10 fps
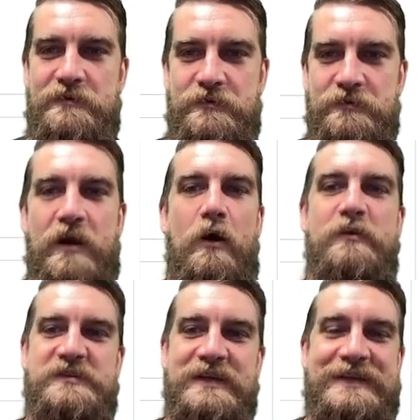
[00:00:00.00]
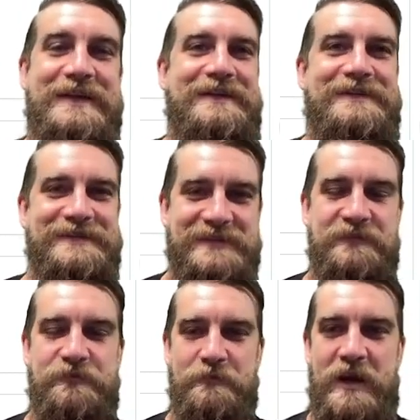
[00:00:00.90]
you're you're not always going to get this
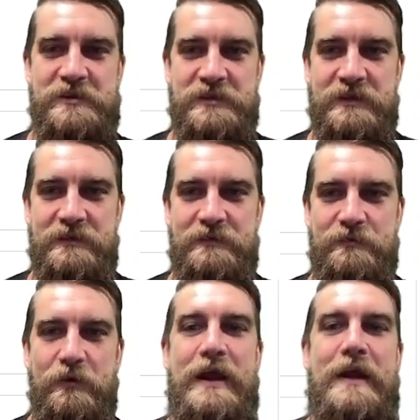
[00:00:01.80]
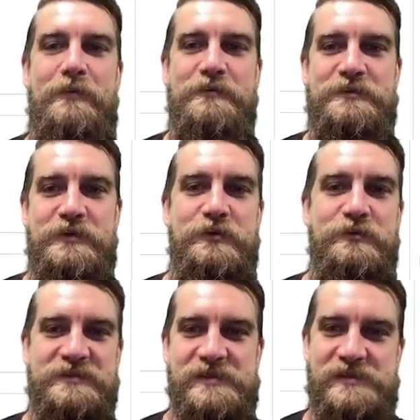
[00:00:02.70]
information or able to
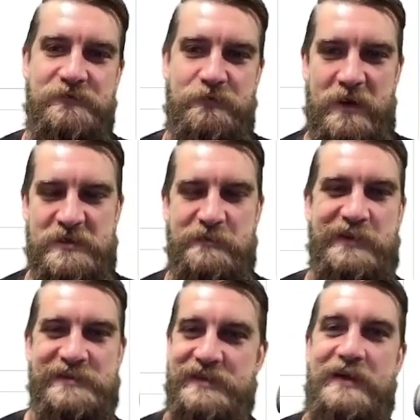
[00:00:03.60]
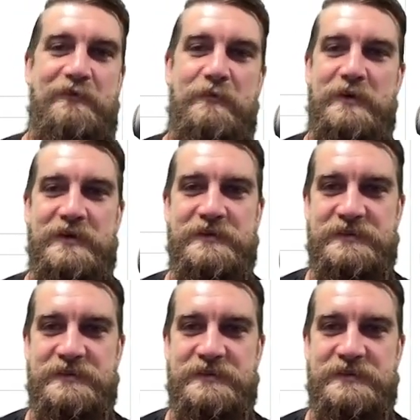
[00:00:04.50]
use this information because not everybody